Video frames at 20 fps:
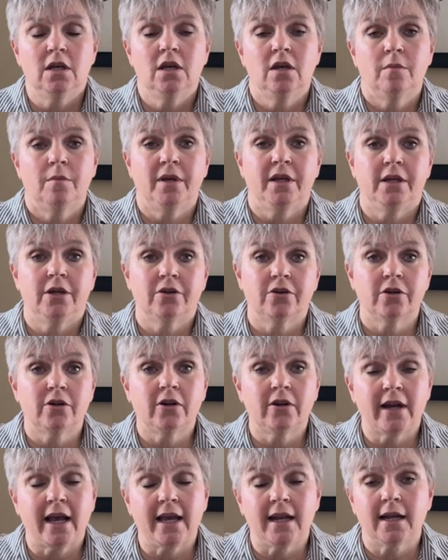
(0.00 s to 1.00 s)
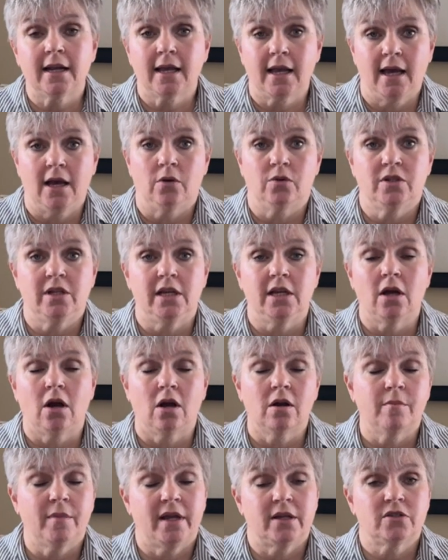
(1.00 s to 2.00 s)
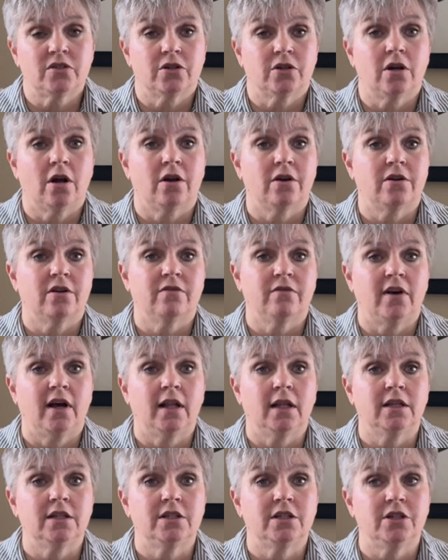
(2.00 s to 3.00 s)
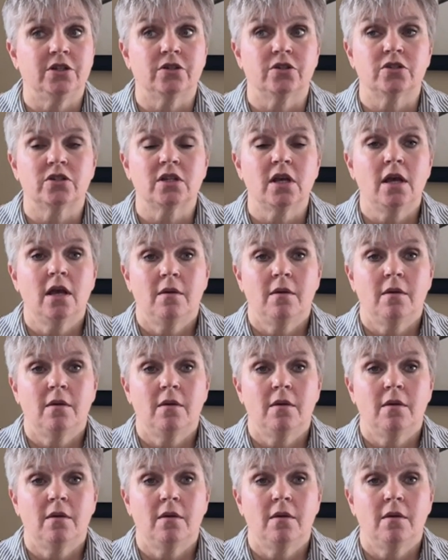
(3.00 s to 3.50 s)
But here in Oneida County, our Master Gardener Volunteers